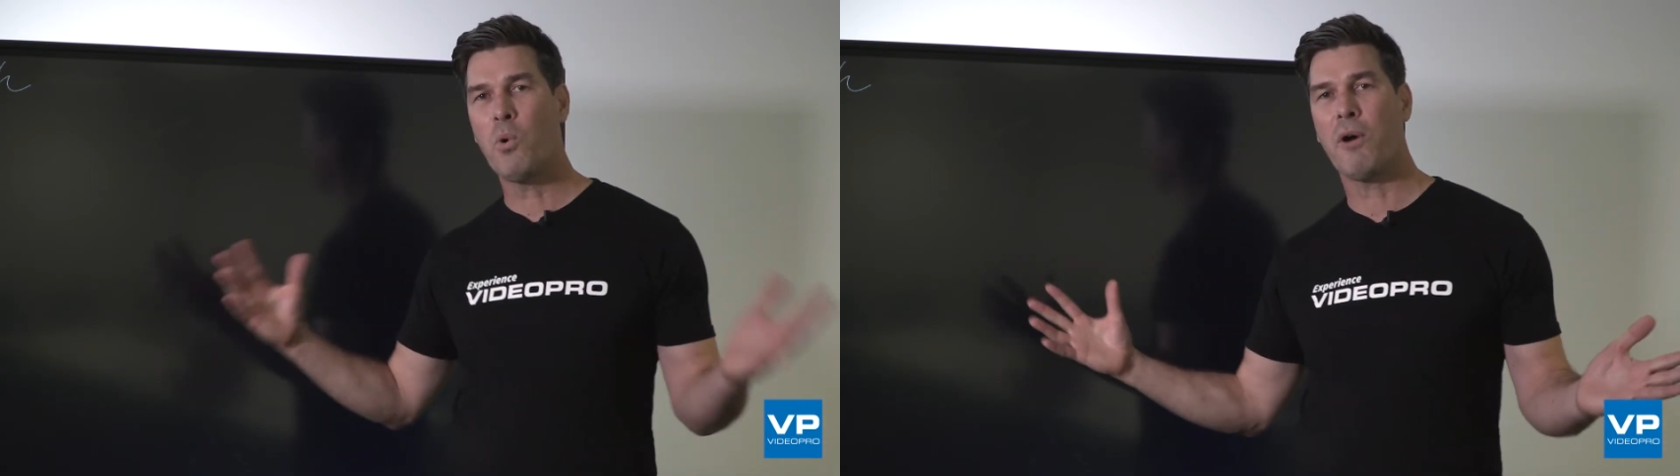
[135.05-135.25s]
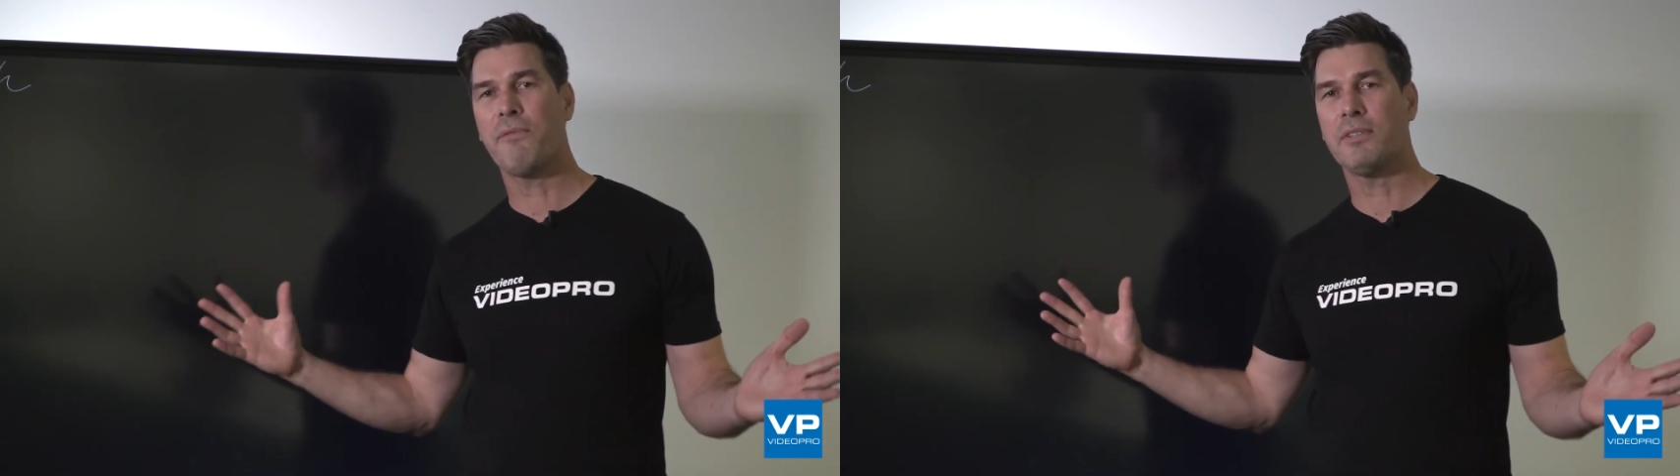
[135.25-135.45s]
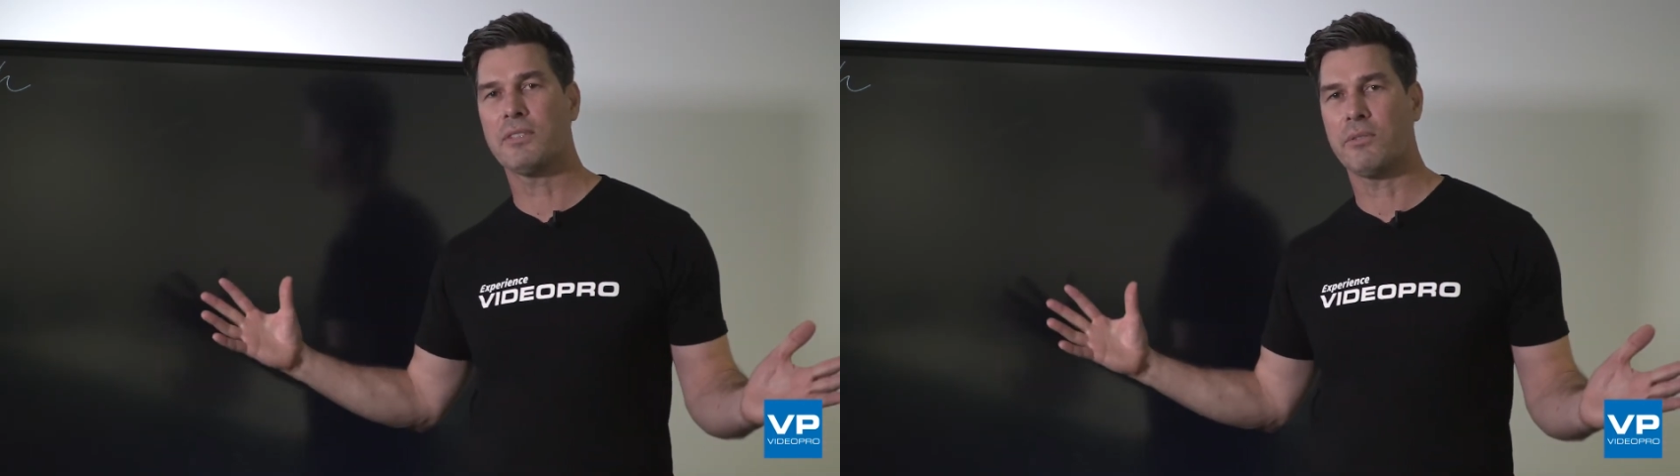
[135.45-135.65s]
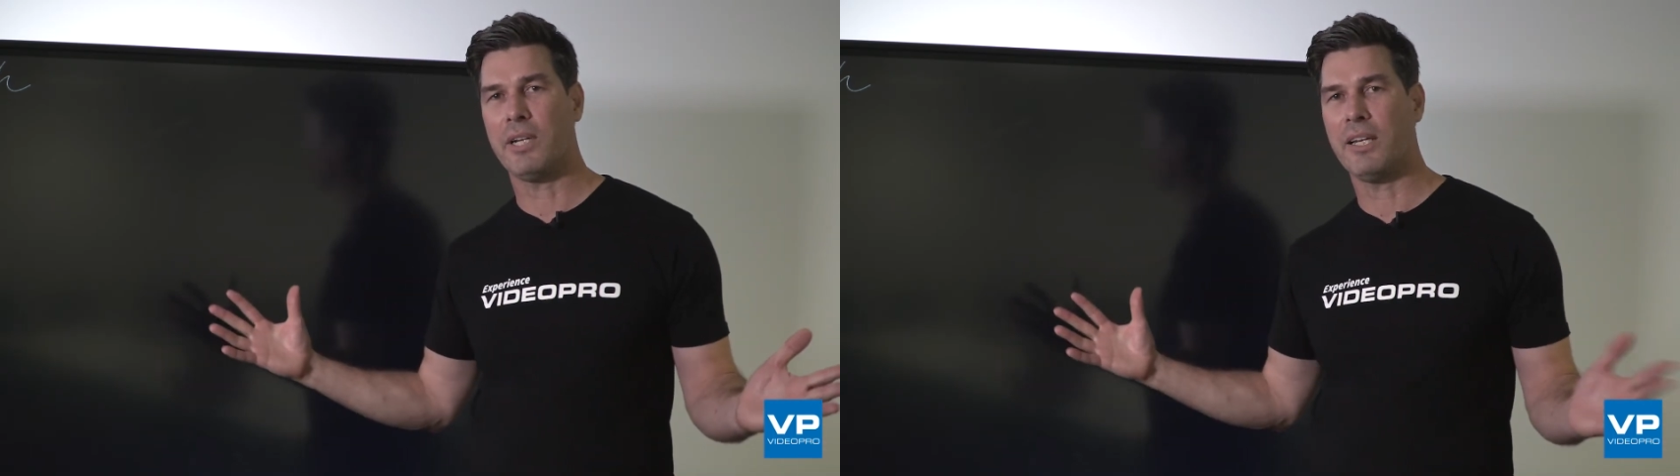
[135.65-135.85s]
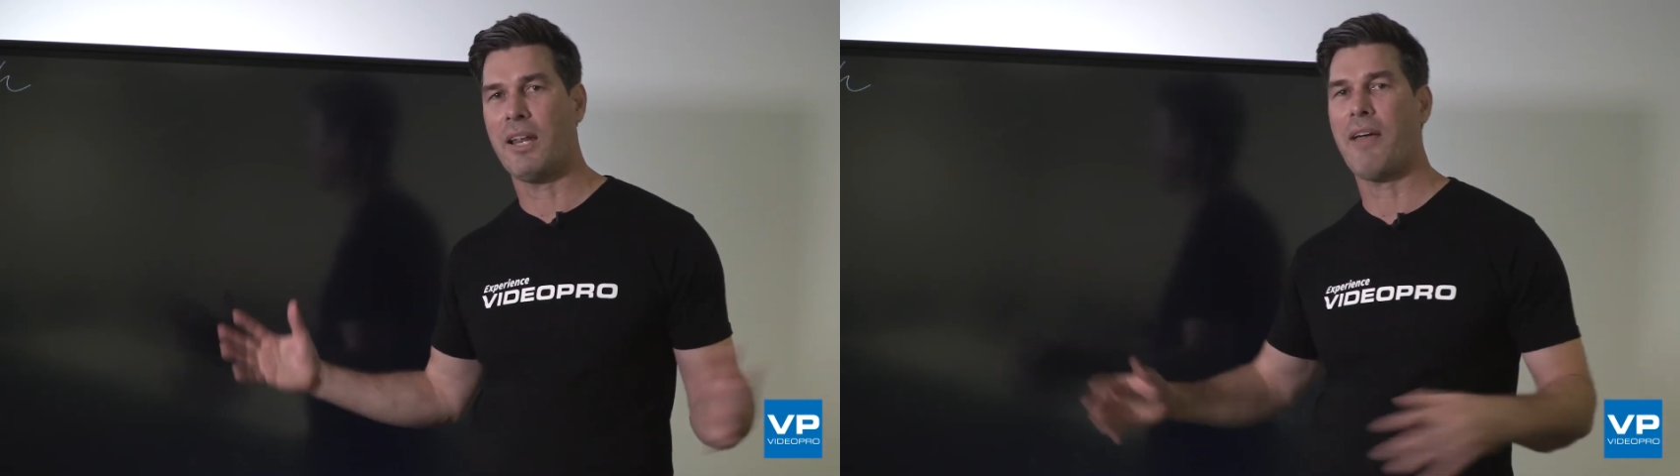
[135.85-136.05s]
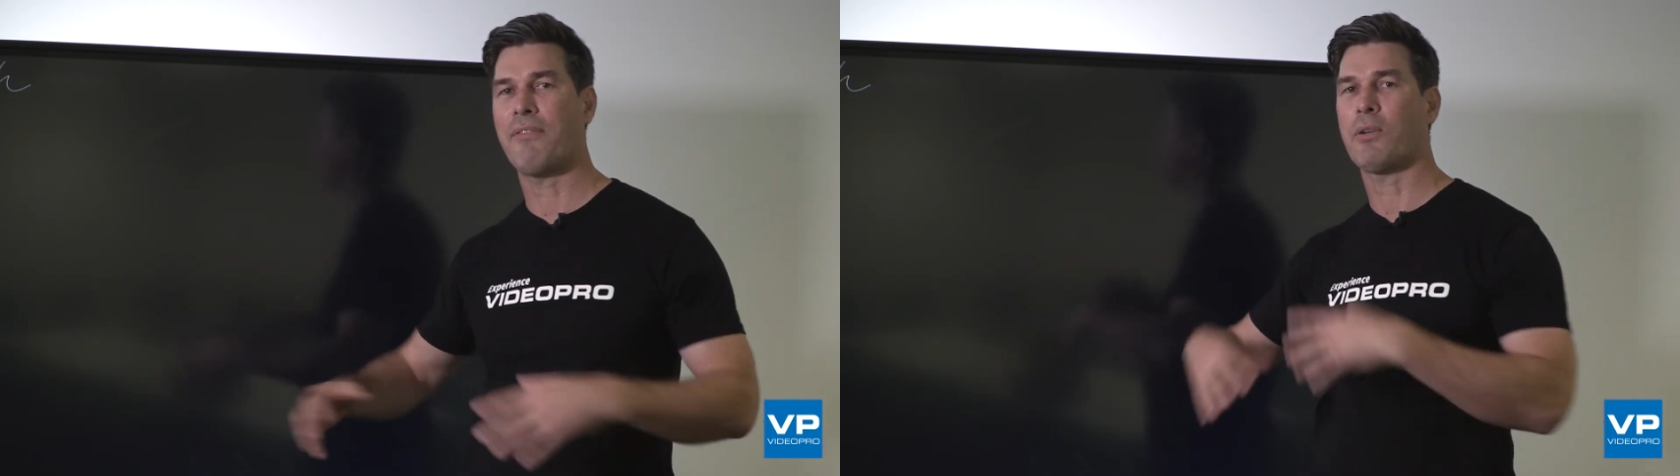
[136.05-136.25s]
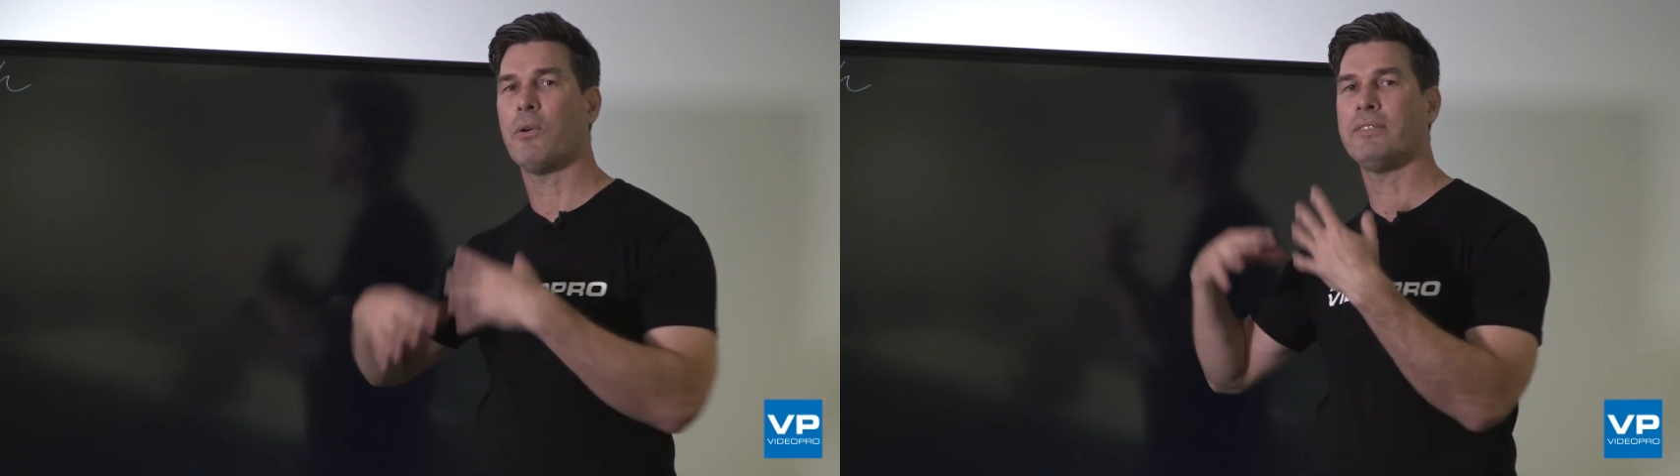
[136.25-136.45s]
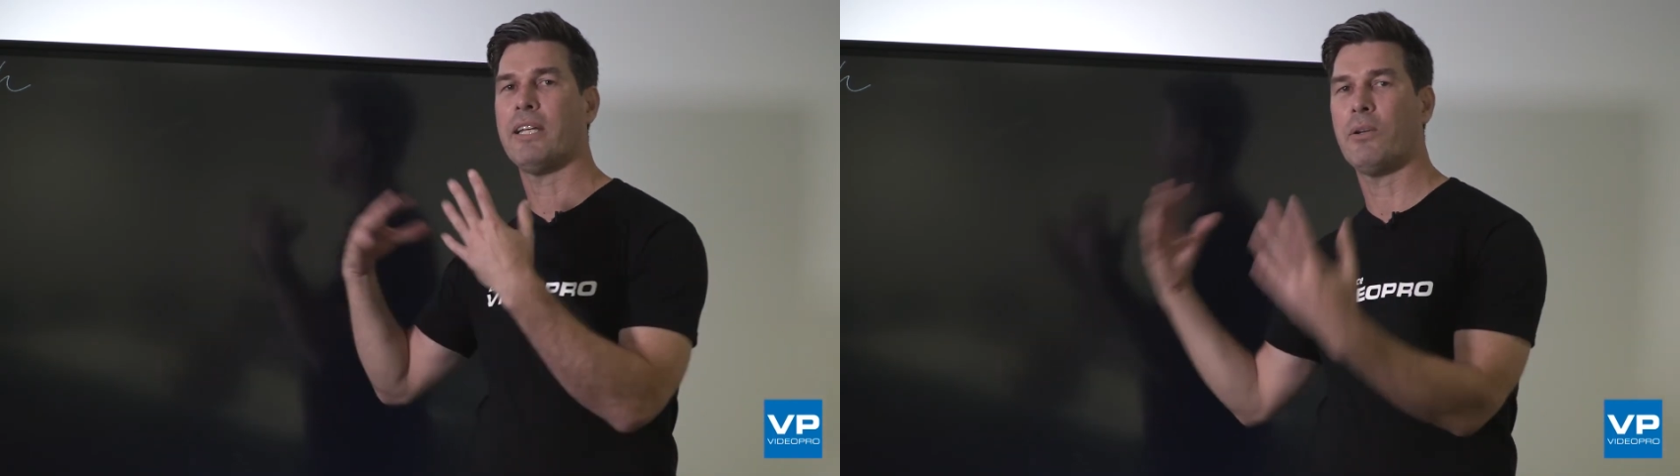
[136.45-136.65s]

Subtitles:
of the screen and have the content